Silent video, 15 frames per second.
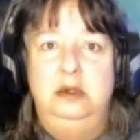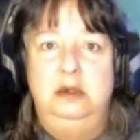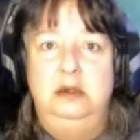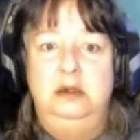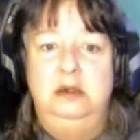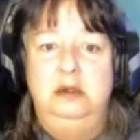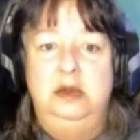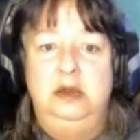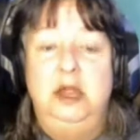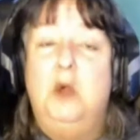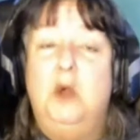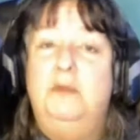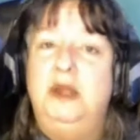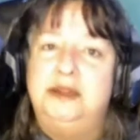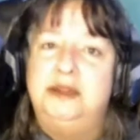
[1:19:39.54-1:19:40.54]

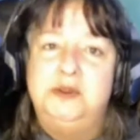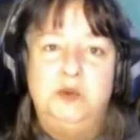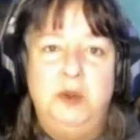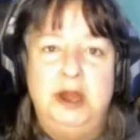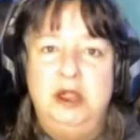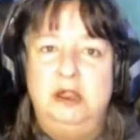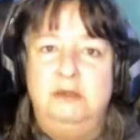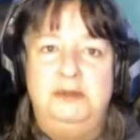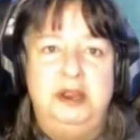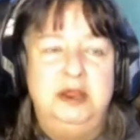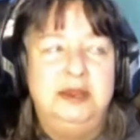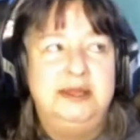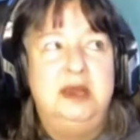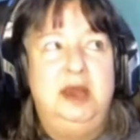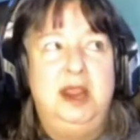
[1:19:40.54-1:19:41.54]
but it's weird because,
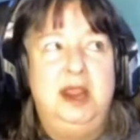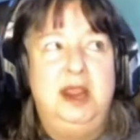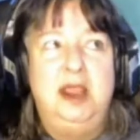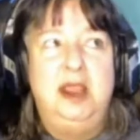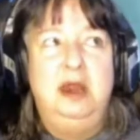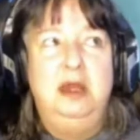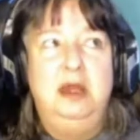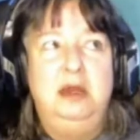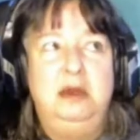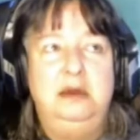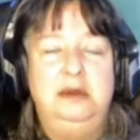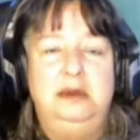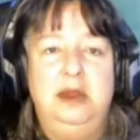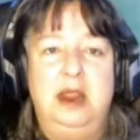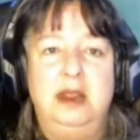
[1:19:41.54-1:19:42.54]
like,
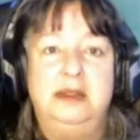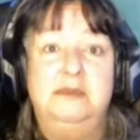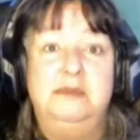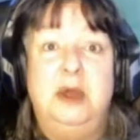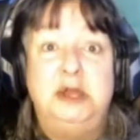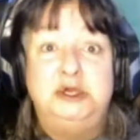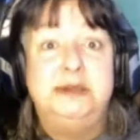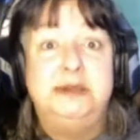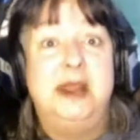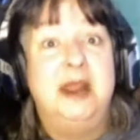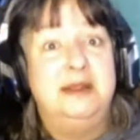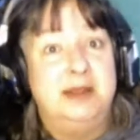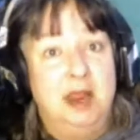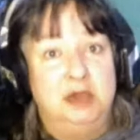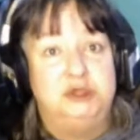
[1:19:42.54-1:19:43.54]
as much as I
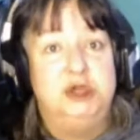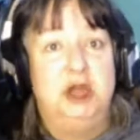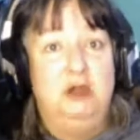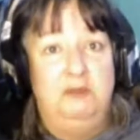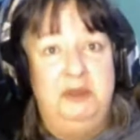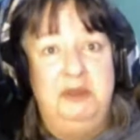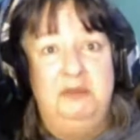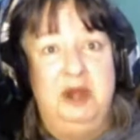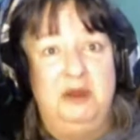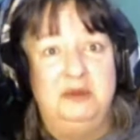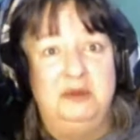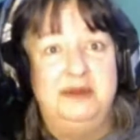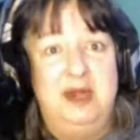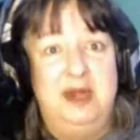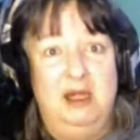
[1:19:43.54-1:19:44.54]
saw shadow people
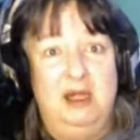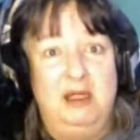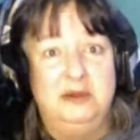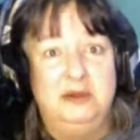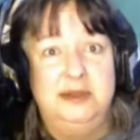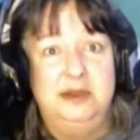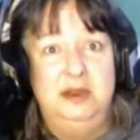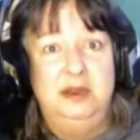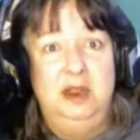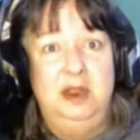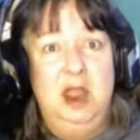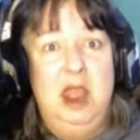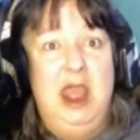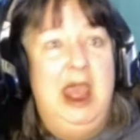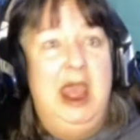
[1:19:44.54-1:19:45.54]
downstairs,
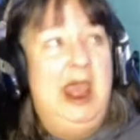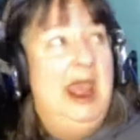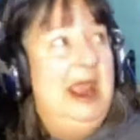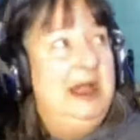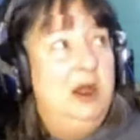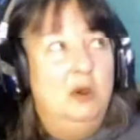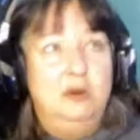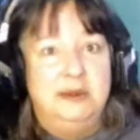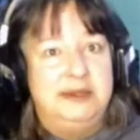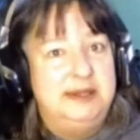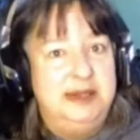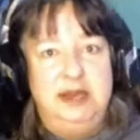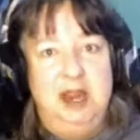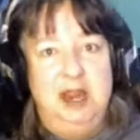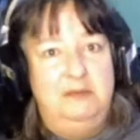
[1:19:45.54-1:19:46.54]
I don't see
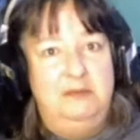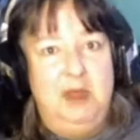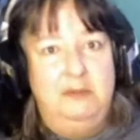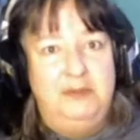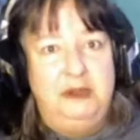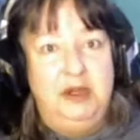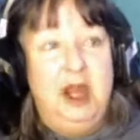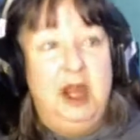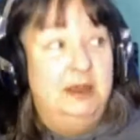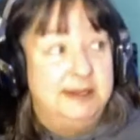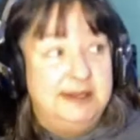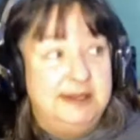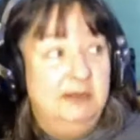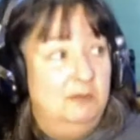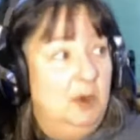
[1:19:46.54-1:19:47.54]
them up here. I'll
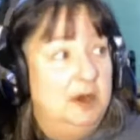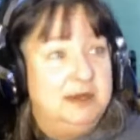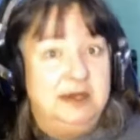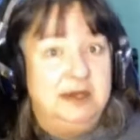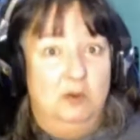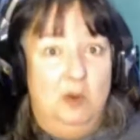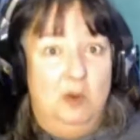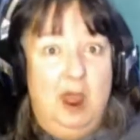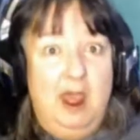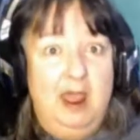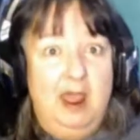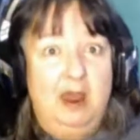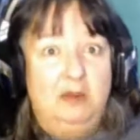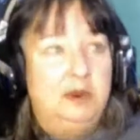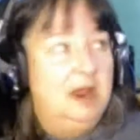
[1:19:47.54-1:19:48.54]
see them once in a
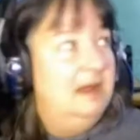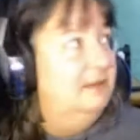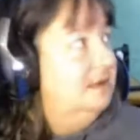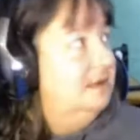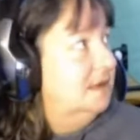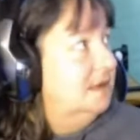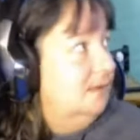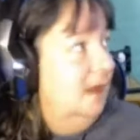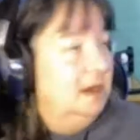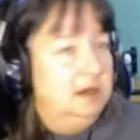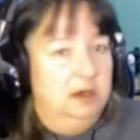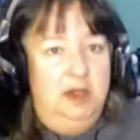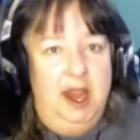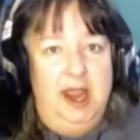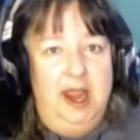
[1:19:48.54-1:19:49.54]
while. We'll have this one dude
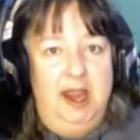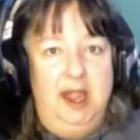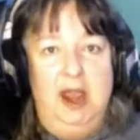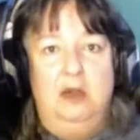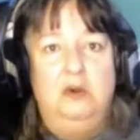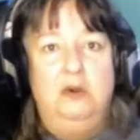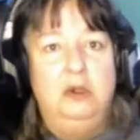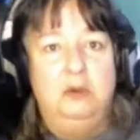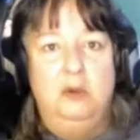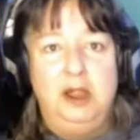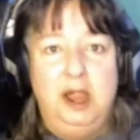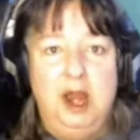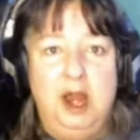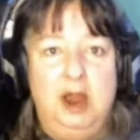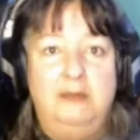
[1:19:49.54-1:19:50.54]
hanging out or
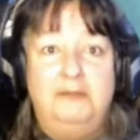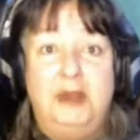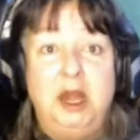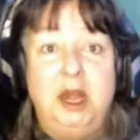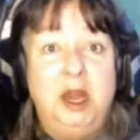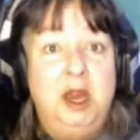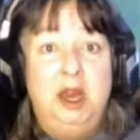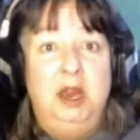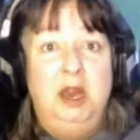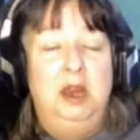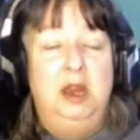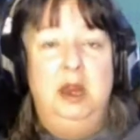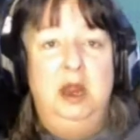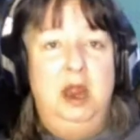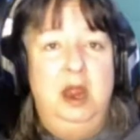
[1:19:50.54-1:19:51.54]
whatnot, but
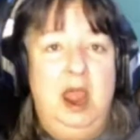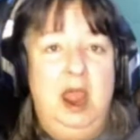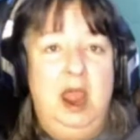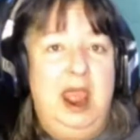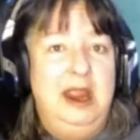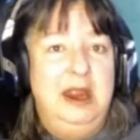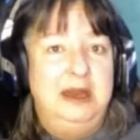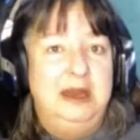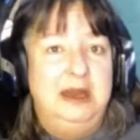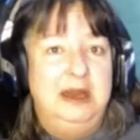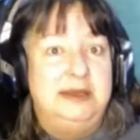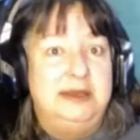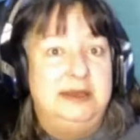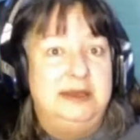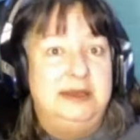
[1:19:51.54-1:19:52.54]
it's not
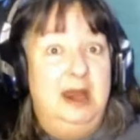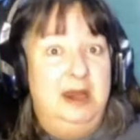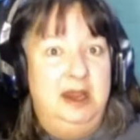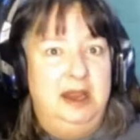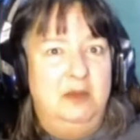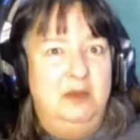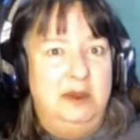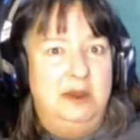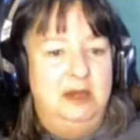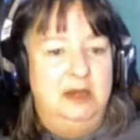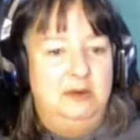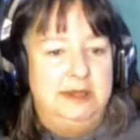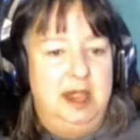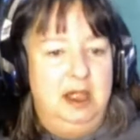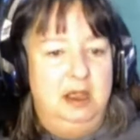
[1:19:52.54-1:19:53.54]
like it was
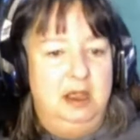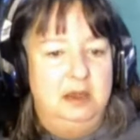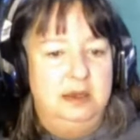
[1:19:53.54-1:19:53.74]
downstairs.